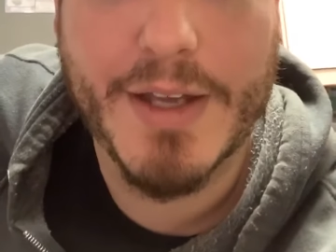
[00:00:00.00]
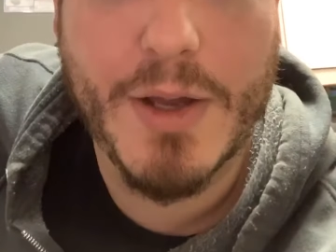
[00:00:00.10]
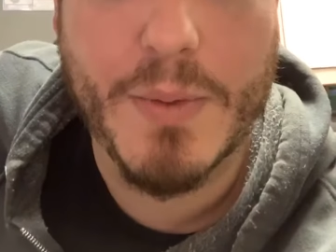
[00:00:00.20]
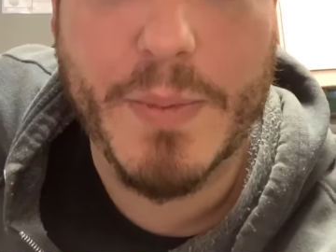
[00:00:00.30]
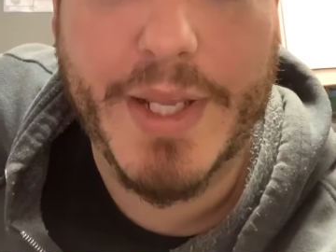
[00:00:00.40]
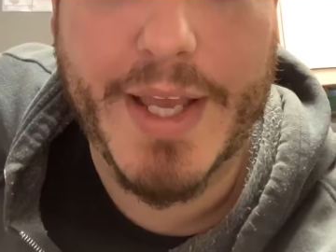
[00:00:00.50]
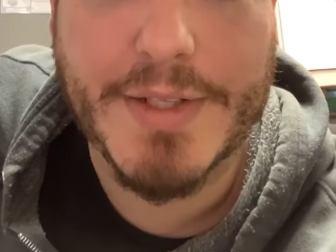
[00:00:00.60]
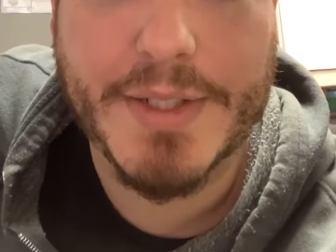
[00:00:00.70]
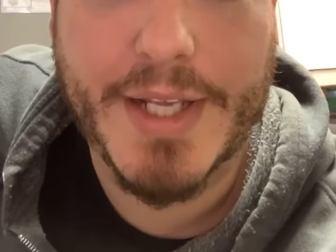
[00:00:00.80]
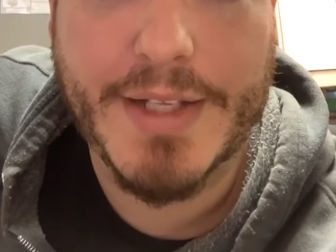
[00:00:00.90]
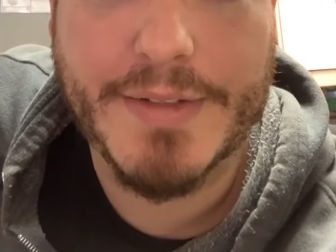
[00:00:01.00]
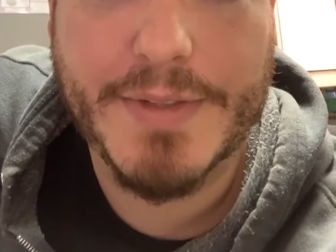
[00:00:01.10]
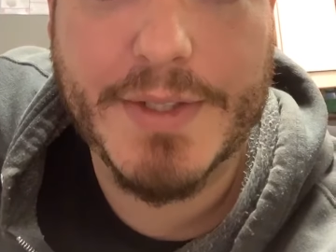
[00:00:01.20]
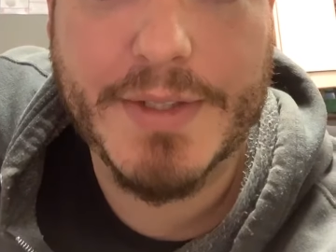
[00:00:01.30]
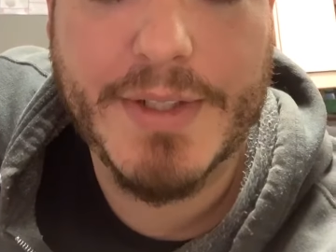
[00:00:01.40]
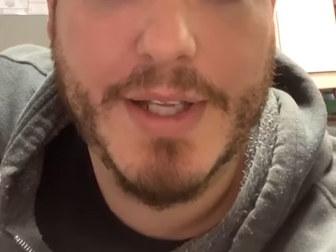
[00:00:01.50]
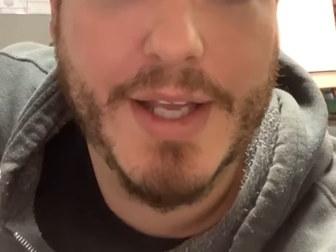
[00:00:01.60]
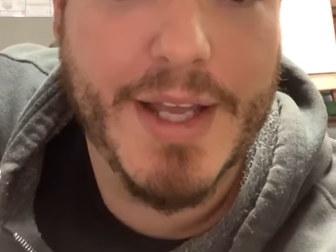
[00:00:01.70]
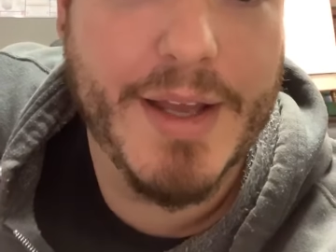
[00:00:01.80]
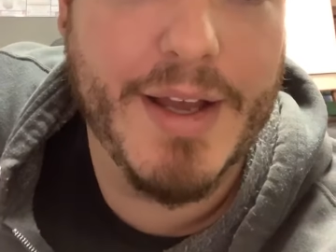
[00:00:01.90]
We Educate division.
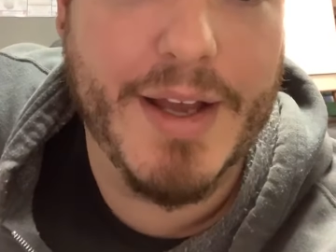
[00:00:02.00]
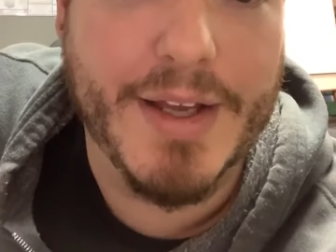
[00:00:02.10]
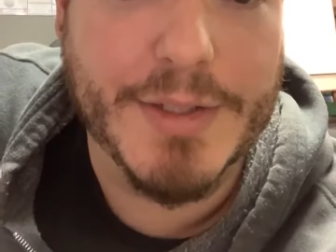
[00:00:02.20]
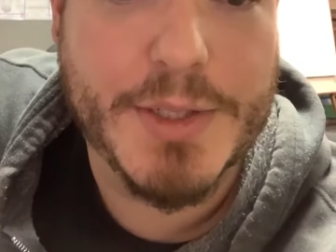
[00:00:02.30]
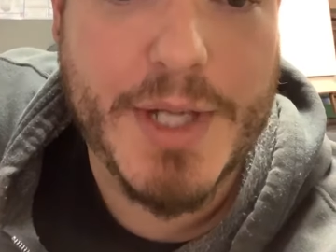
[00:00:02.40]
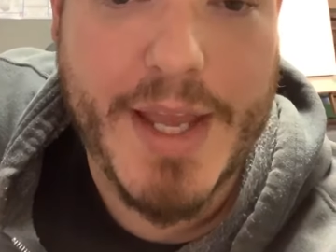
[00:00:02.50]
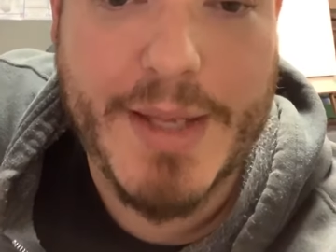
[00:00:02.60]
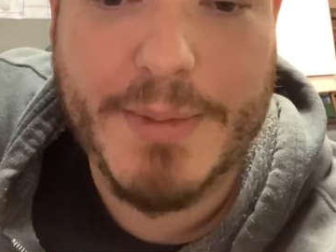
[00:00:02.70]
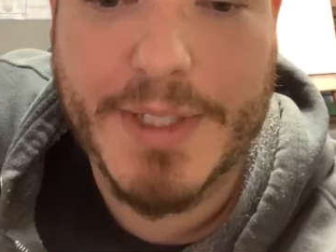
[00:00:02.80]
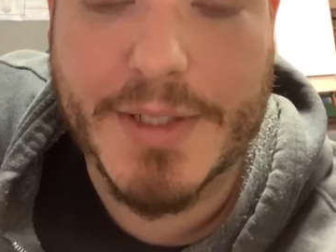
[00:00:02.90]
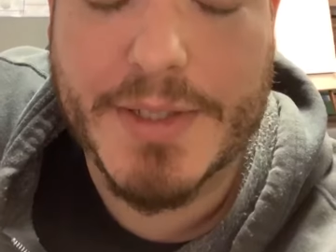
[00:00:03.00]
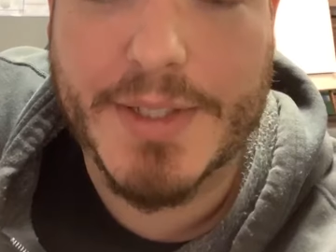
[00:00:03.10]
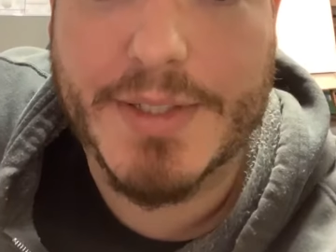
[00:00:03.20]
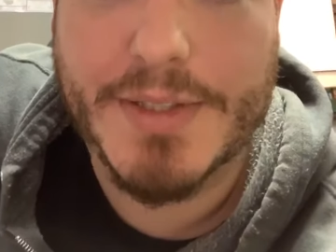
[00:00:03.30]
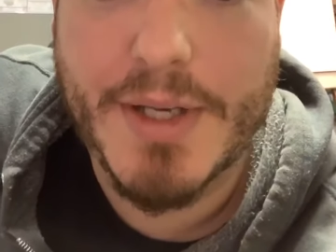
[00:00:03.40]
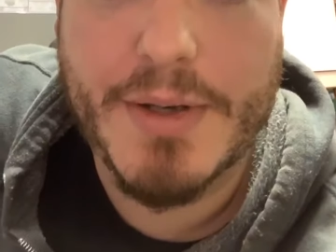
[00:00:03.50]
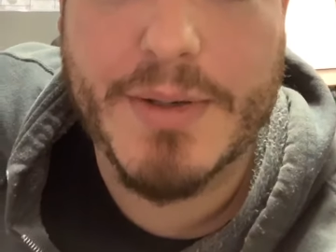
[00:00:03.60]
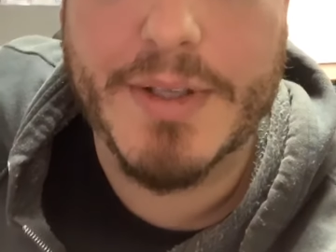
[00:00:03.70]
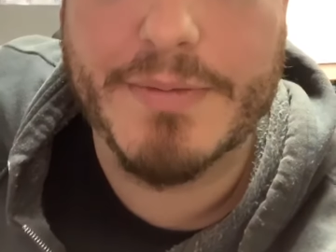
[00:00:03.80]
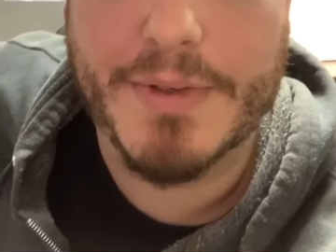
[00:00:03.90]
Uh, Shay, because she's so
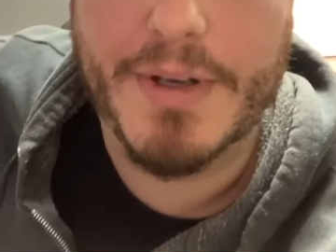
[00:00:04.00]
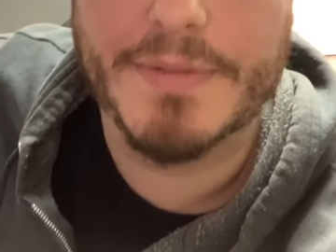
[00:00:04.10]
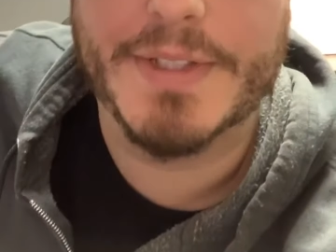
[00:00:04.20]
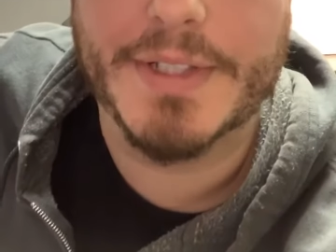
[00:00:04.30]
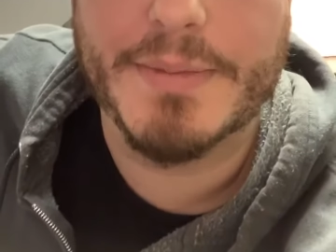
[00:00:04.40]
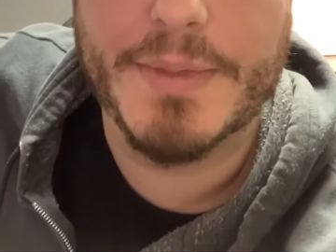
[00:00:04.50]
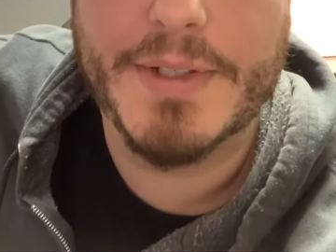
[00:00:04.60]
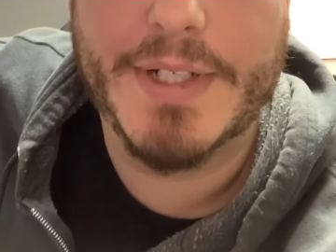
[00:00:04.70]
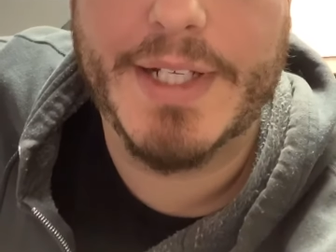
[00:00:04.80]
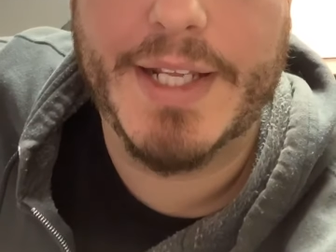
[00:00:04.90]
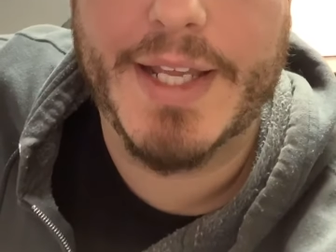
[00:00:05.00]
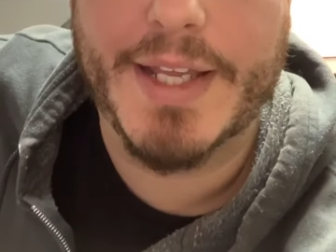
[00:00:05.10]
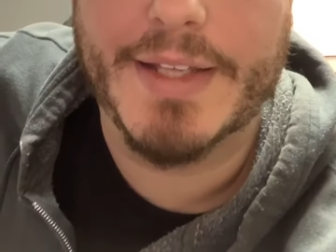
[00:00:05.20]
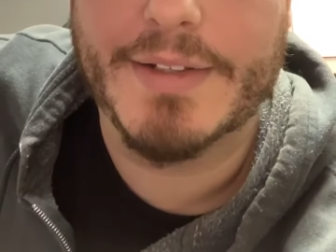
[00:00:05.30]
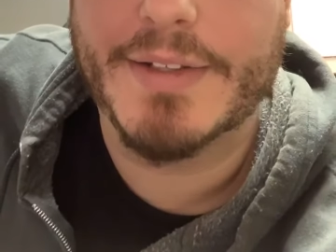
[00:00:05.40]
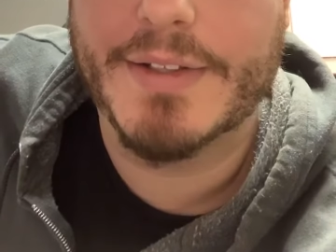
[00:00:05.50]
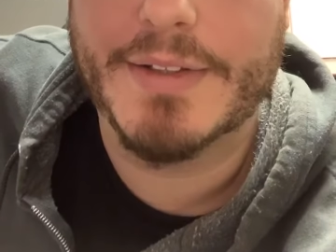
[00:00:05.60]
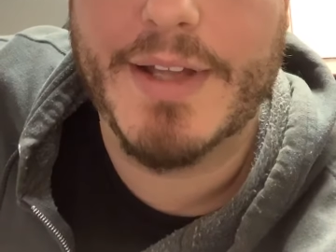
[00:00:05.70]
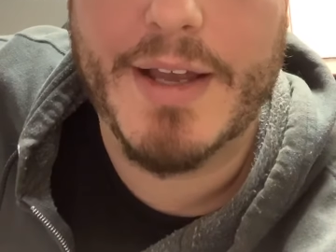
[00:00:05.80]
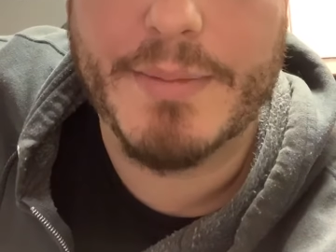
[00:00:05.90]
involved in the community and
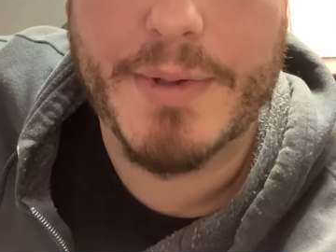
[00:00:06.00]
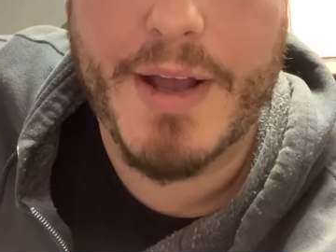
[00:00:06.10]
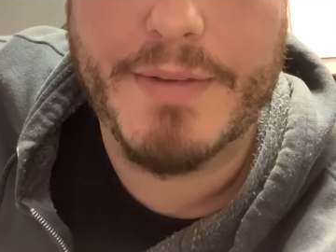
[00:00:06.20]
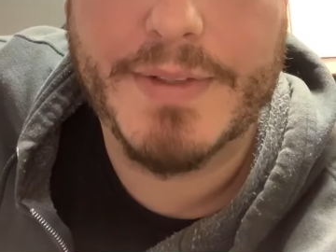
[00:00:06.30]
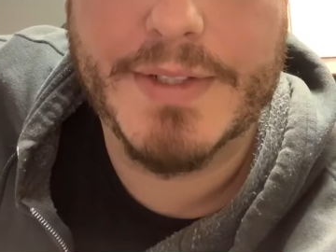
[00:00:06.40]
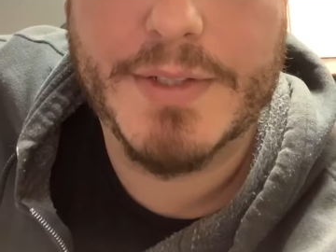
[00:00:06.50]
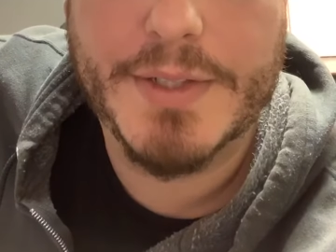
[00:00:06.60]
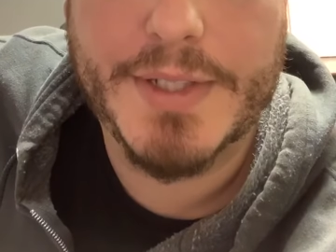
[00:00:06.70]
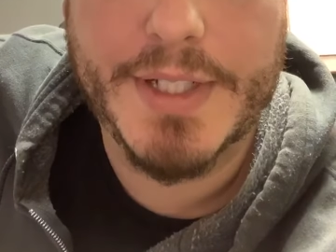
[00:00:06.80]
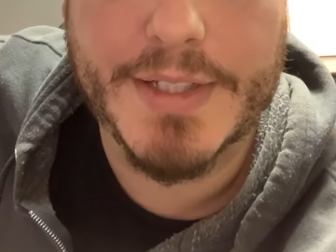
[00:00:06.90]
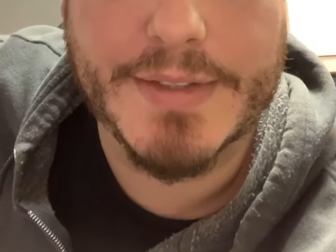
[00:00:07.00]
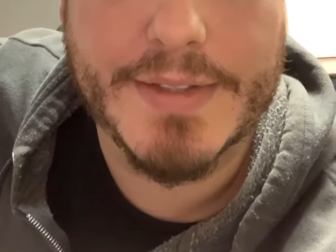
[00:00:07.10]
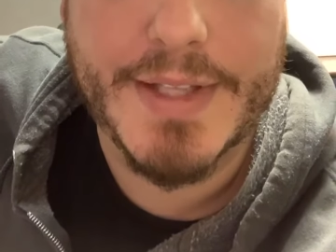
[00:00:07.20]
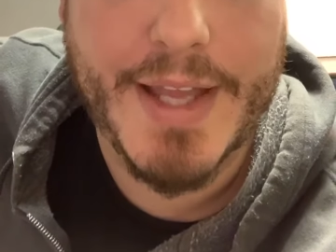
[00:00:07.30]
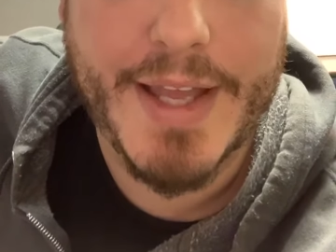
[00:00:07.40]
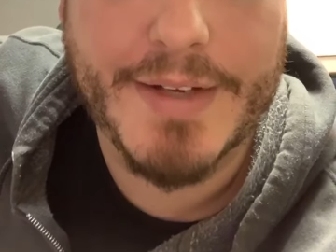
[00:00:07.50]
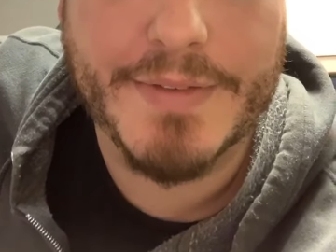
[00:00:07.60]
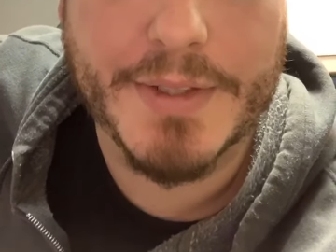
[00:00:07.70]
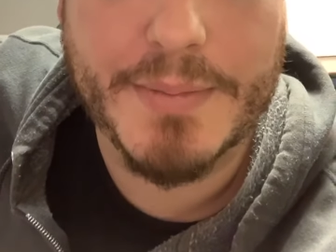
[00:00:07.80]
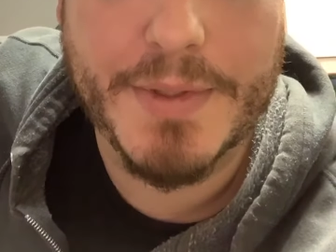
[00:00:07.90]
nonprofits, she is the head of
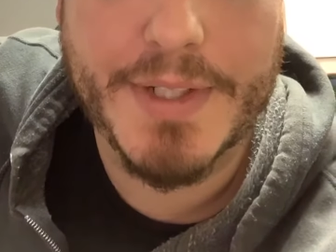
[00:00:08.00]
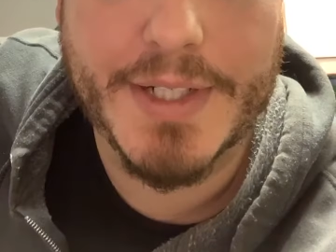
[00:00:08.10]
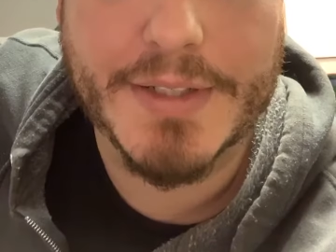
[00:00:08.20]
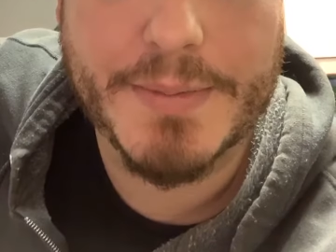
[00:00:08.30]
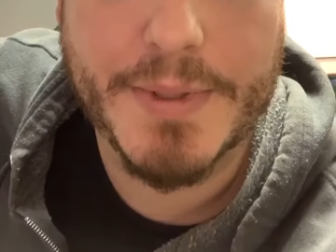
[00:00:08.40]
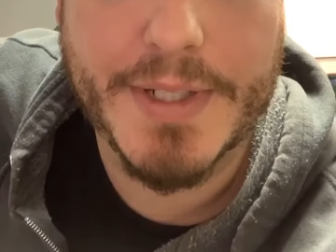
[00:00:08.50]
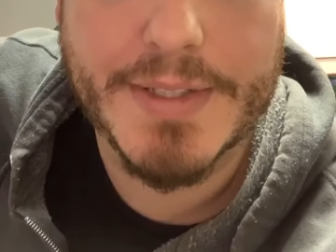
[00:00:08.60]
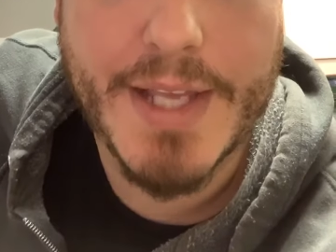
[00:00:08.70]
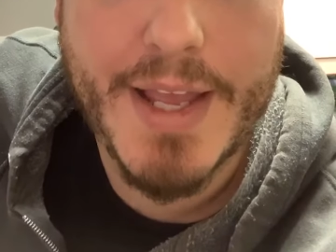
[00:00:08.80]
the community experience.